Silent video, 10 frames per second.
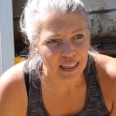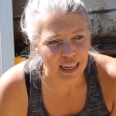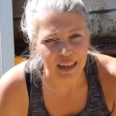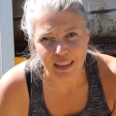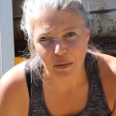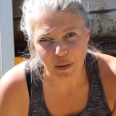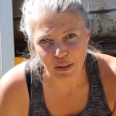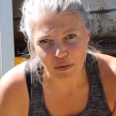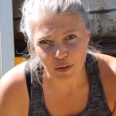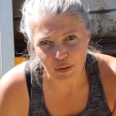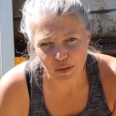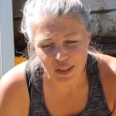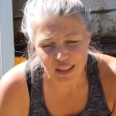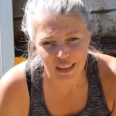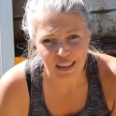how to eat better
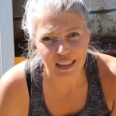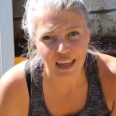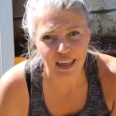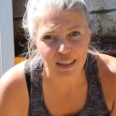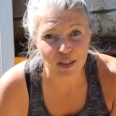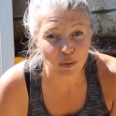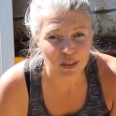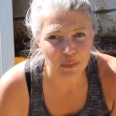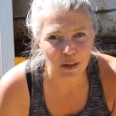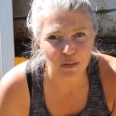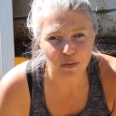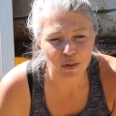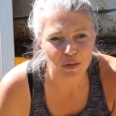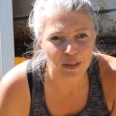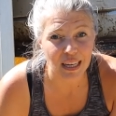foods, how to source better
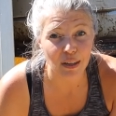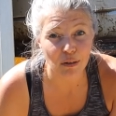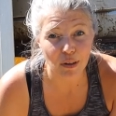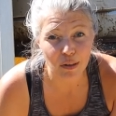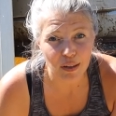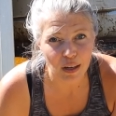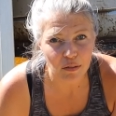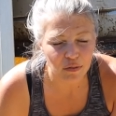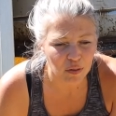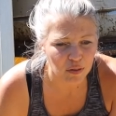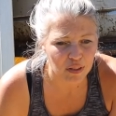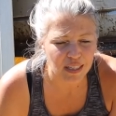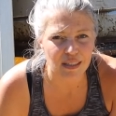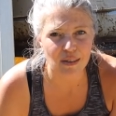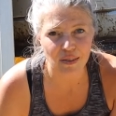foods, how to grow your own foods.
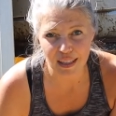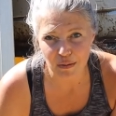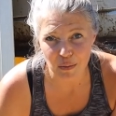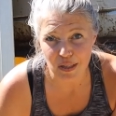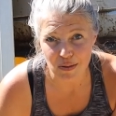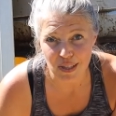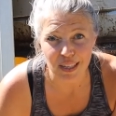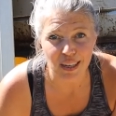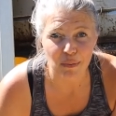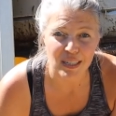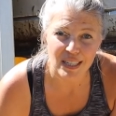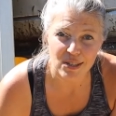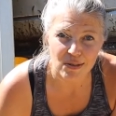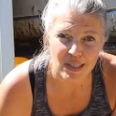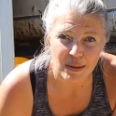And so that's what we do here. We
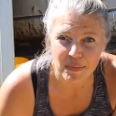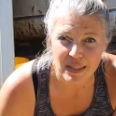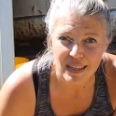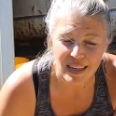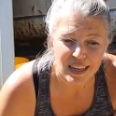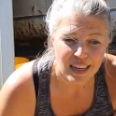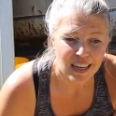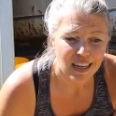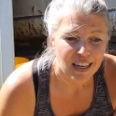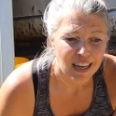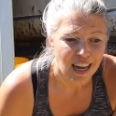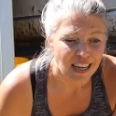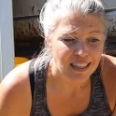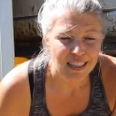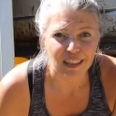teach you tips
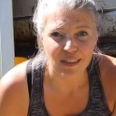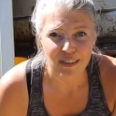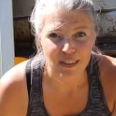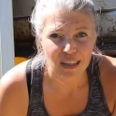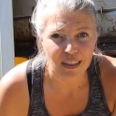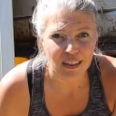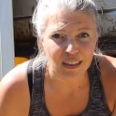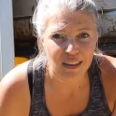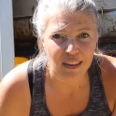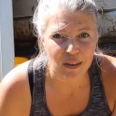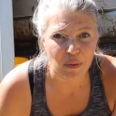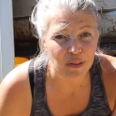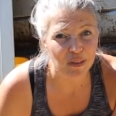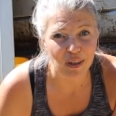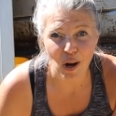and skills
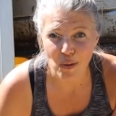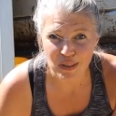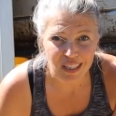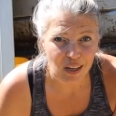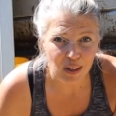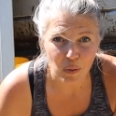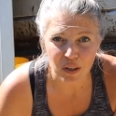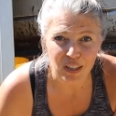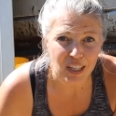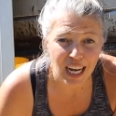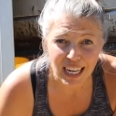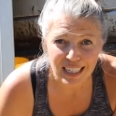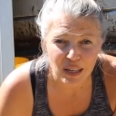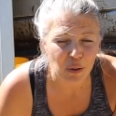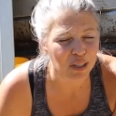whether you're a homesteader or you're not,
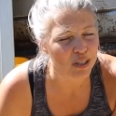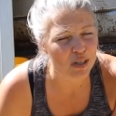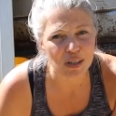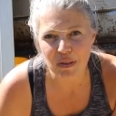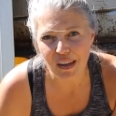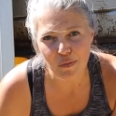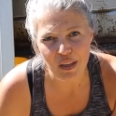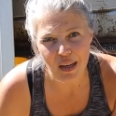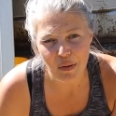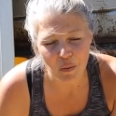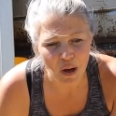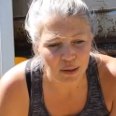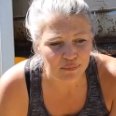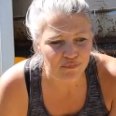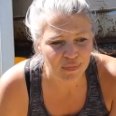or you're dreaming of becoming
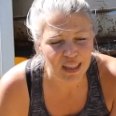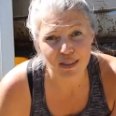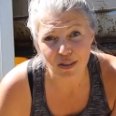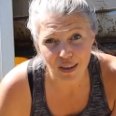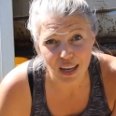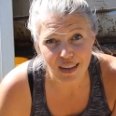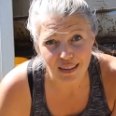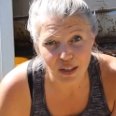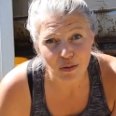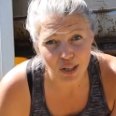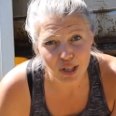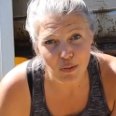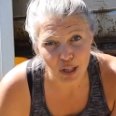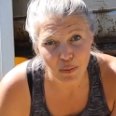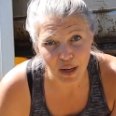one, these are things that you can do
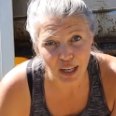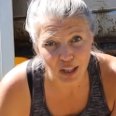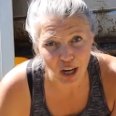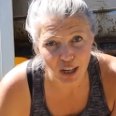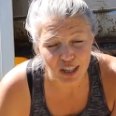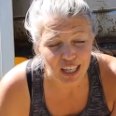in your backyard.